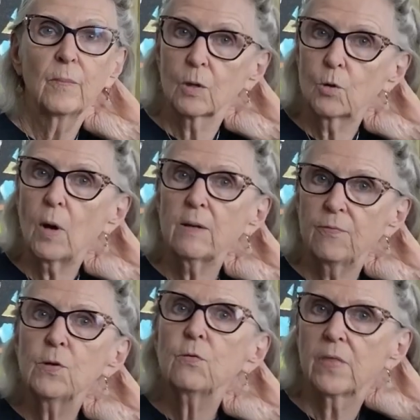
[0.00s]
quite a
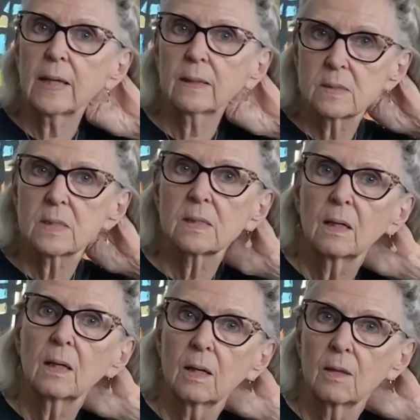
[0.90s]
few things
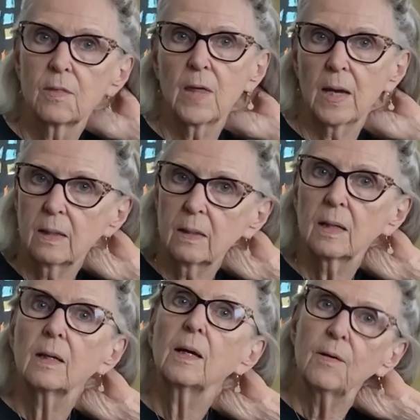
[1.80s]
that
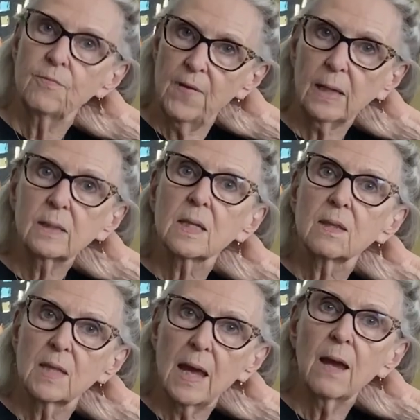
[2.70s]
affect
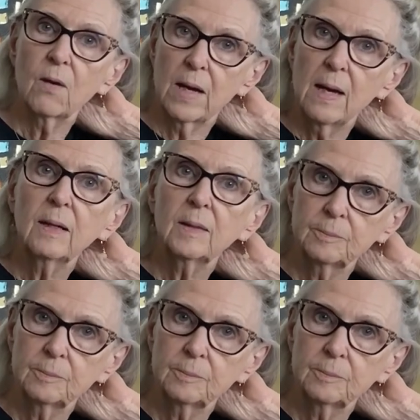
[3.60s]
the area.